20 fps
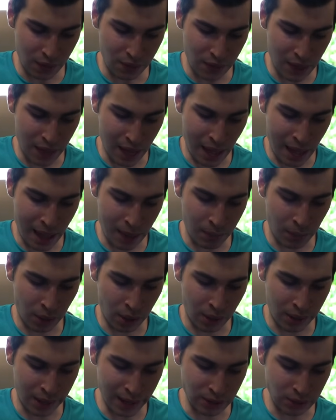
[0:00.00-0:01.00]
The
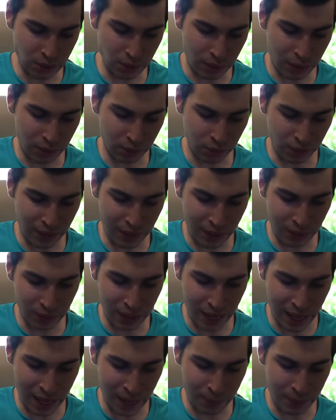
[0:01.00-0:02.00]
MRS, no errors found.
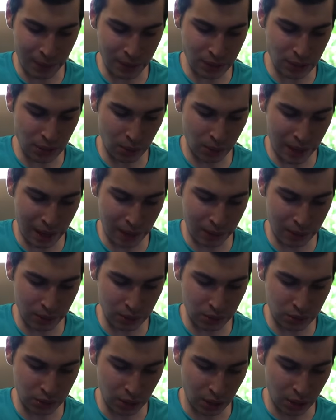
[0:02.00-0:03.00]
The amp has no
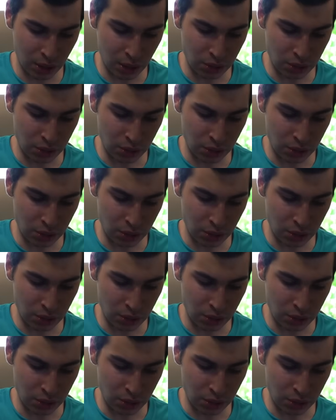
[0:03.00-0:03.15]
errors.